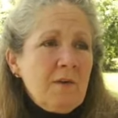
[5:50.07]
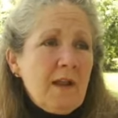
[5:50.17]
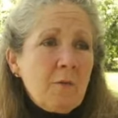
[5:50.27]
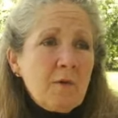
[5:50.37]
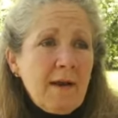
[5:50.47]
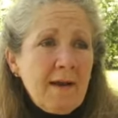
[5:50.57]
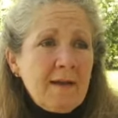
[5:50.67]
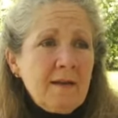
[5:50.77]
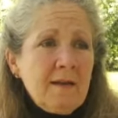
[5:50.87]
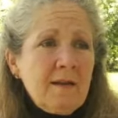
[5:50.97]
Now we're
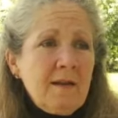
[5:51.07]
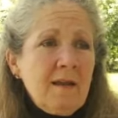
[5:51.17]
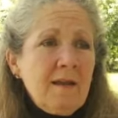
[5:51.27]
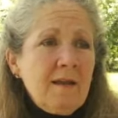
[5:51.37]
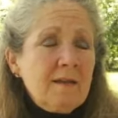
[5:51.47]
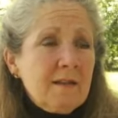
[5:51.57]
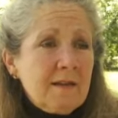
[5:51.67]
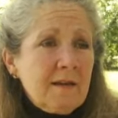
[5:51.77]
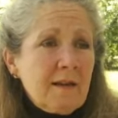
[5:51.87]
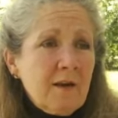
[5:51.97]
adding a
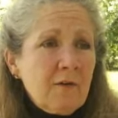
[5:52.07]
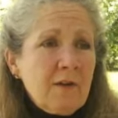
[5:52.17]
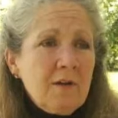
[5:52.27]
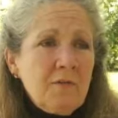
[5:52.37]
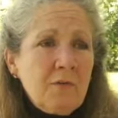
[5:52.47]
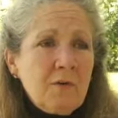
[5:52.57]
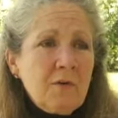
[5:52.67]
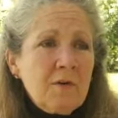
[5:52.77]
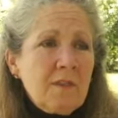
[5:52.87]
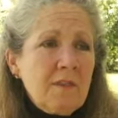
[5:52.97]
clinic area
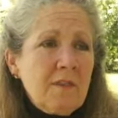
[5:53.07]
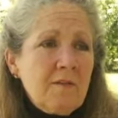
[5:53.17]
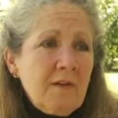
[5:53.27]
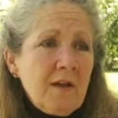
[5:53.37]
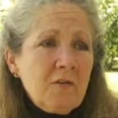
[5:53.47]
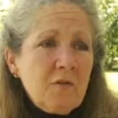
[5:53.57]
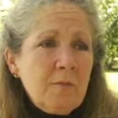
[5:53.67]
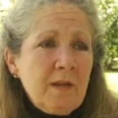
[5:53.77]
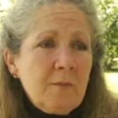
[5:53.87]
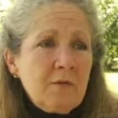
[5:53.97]
for the vet
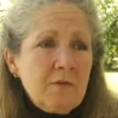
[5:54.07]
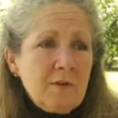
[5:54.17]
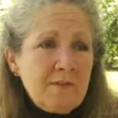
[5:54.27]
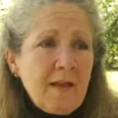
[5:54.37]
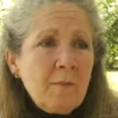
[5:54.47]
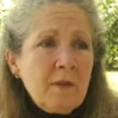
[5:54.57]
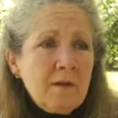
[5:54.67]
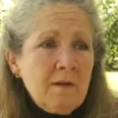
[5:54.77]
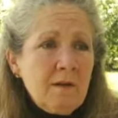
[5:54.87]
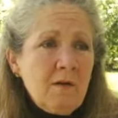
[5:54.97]
to be able to
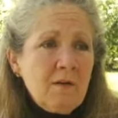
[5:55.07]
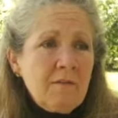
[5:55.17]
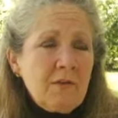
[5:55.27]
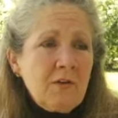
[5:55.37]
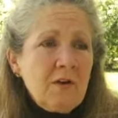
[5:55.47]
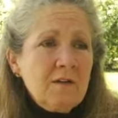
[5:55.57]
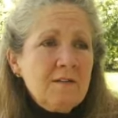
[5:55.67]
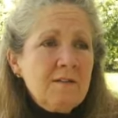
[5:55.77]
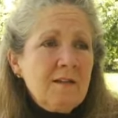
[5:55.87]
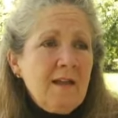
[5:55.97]
examine all of the
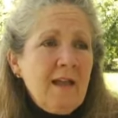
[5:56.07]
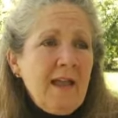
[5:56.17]
dogs.